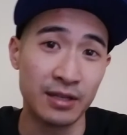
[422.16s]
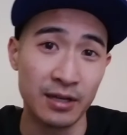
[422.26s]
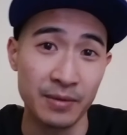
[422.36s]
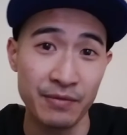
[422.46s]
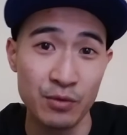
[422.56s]

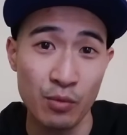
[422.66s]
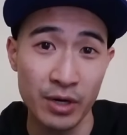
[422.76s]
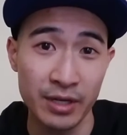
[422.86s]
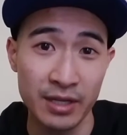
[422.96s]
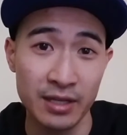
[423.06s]
if you
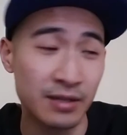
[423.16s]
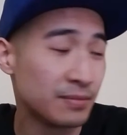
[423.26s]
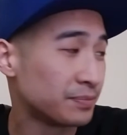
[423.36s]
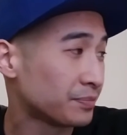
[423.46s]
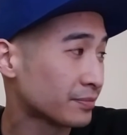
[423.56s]
want to
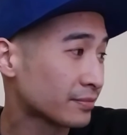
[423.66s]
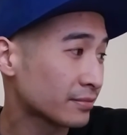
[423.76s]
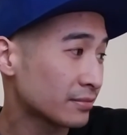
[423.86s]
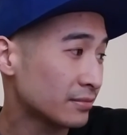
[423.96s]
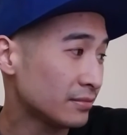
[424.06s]

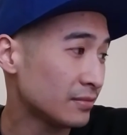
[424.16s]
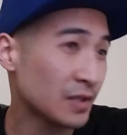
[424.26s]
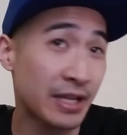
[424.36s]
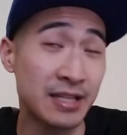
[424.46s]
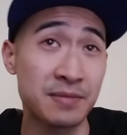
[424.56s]

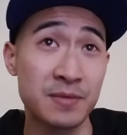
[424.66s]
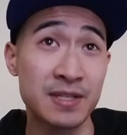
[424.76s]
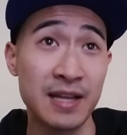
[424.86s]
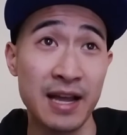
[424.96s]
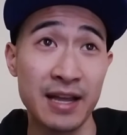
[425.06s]
get some
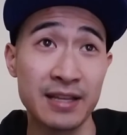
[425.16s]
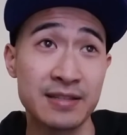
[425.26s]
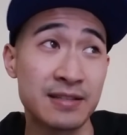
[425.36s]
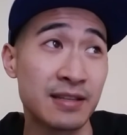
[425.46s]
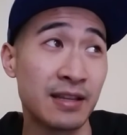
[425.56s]

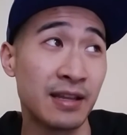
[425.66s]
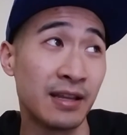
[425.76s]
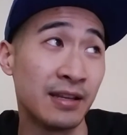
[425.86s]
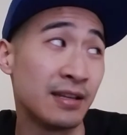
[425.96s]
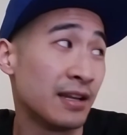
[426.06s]
size
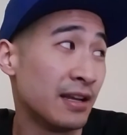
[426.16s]
and